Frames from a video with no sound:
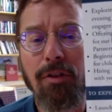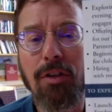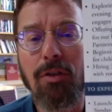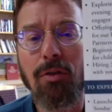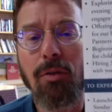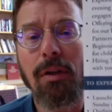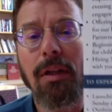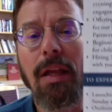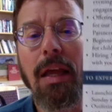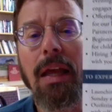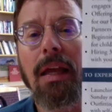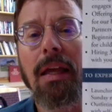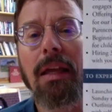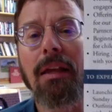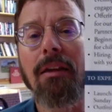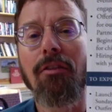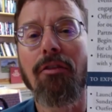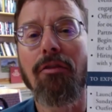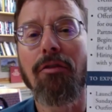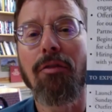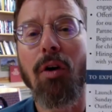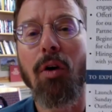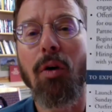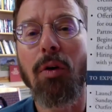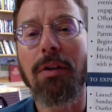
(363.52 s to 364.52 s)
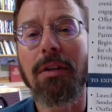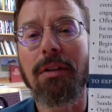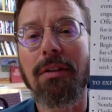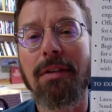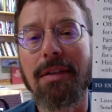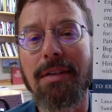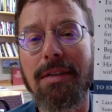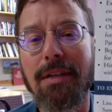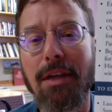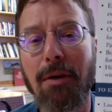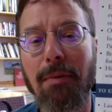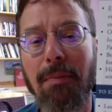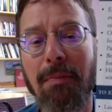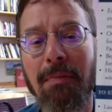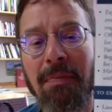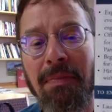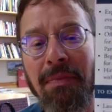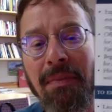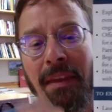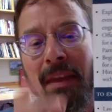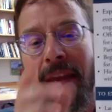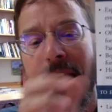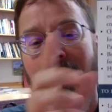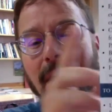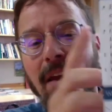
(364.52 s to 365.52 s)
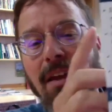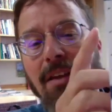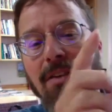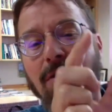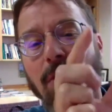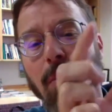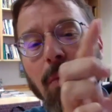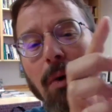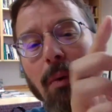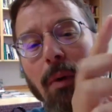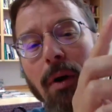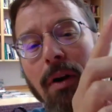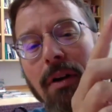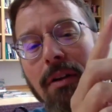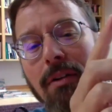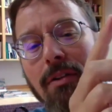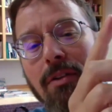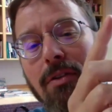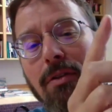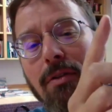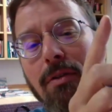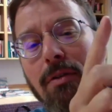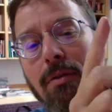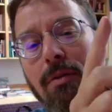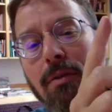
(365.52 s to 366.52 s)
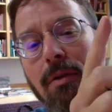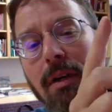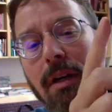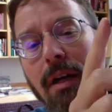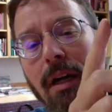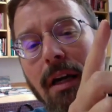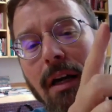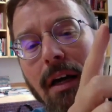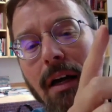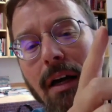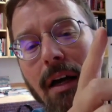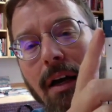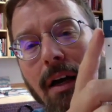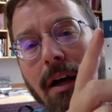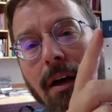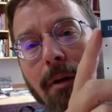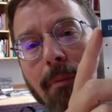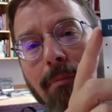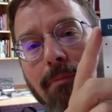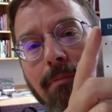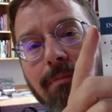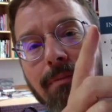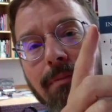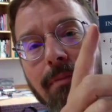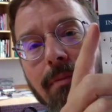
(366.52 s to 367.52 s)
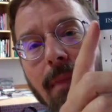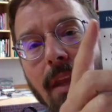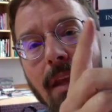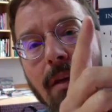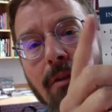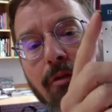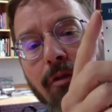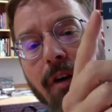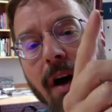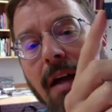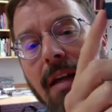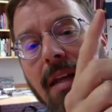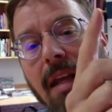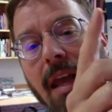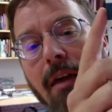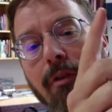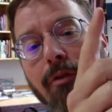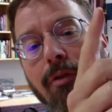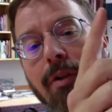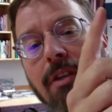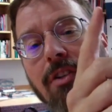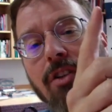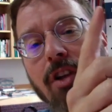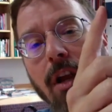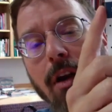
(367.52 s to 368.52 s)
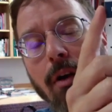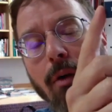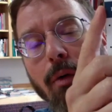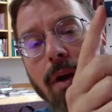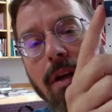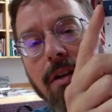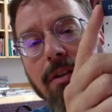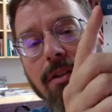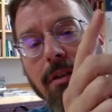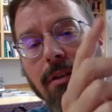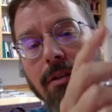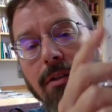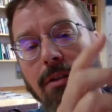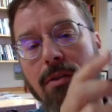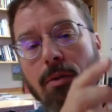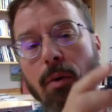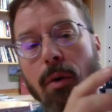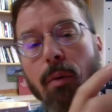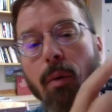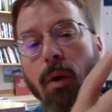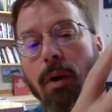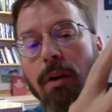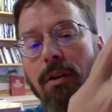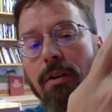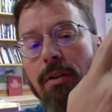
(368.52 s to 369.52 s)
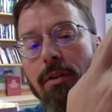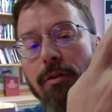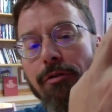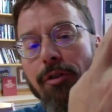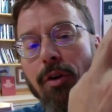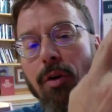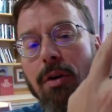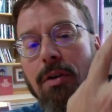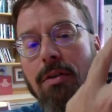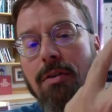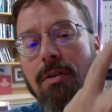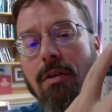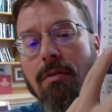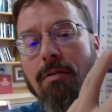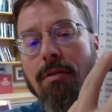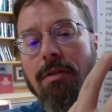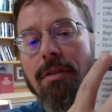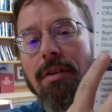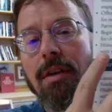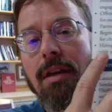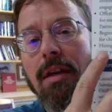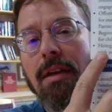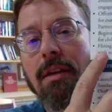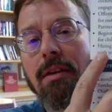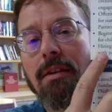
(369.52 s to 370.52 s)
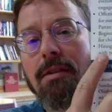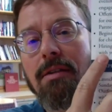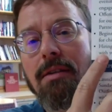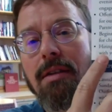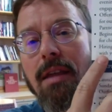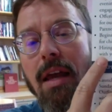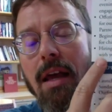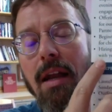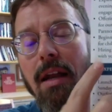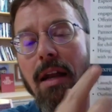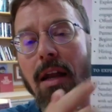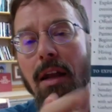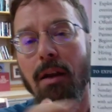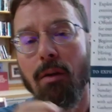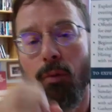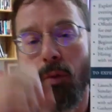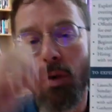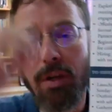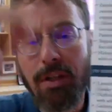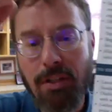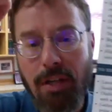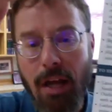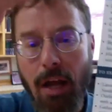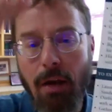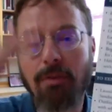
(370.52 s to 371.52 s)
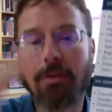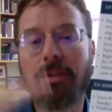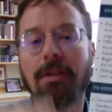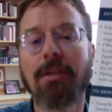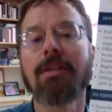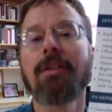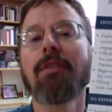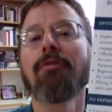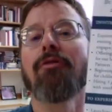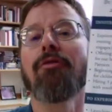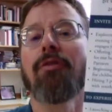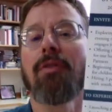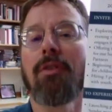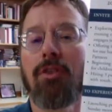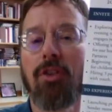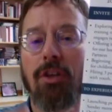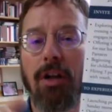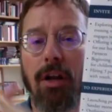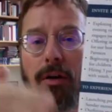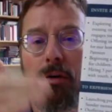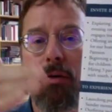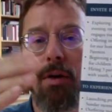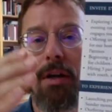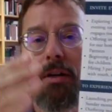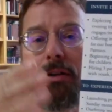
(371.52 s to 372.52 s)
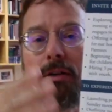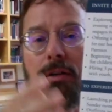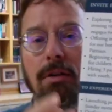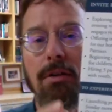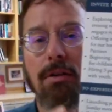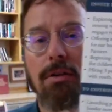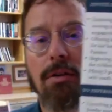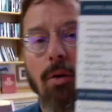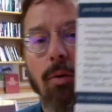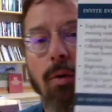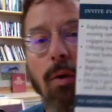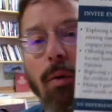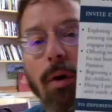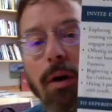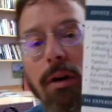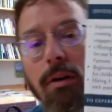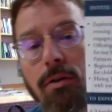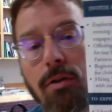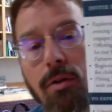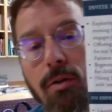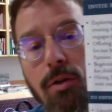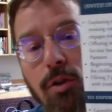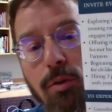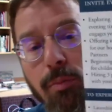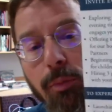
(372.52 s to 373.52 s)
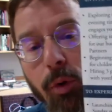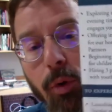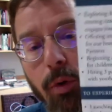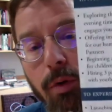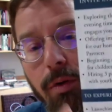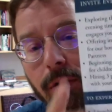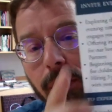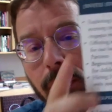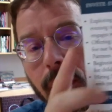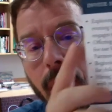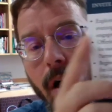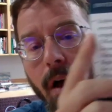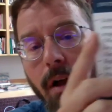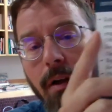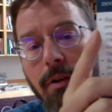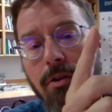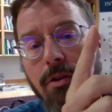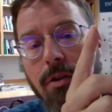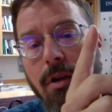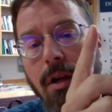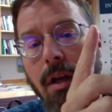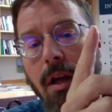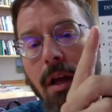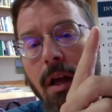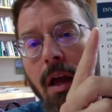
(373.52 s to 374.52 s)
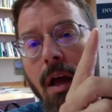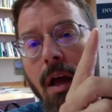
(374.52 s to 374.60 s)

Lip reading: visual aid holding this up? So we wanted to invite every generation. So we wanted to focus on things that reach out to different generations. So we wanted to explore the launch